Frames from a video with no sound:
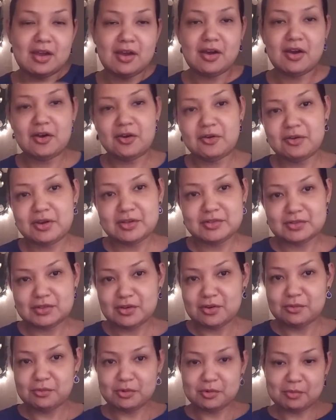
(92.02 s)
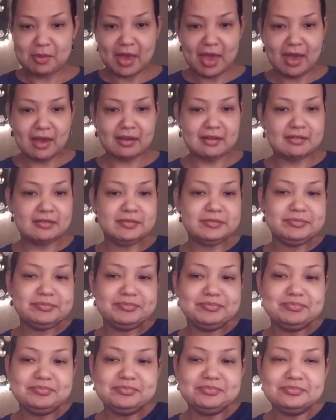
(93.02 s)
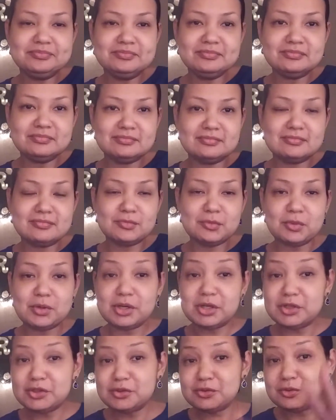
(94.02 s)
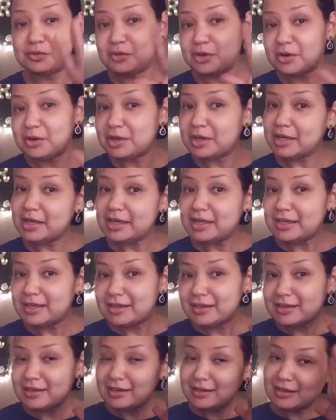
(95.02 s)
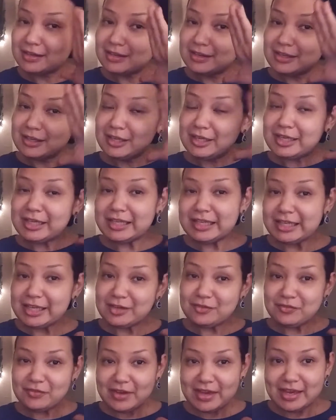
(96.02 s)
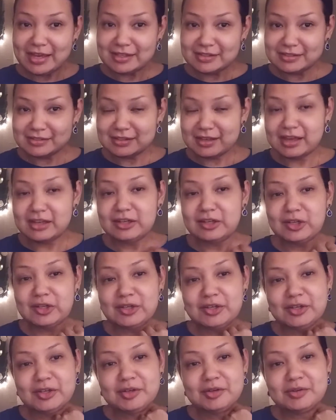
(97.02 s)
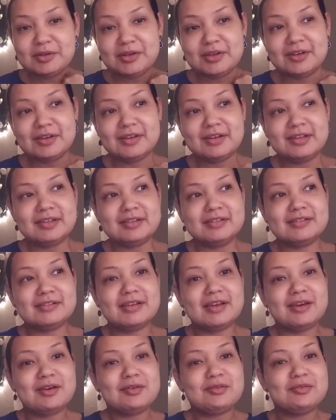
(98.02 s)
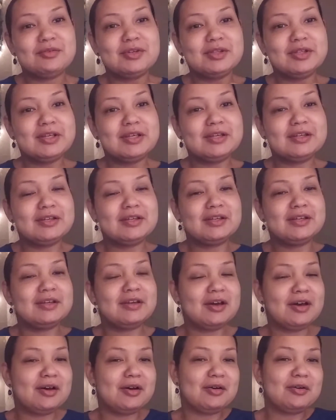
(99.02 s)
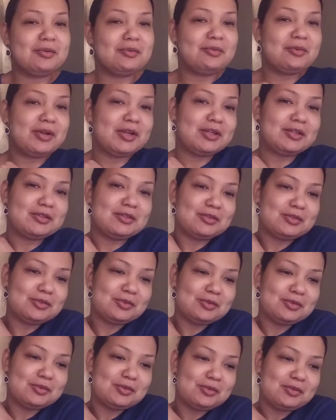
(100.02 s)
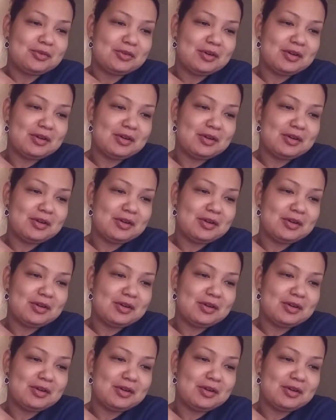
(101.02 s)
Alright, y'all, we're back. We're going to do a very clean face kind of look because I really want to do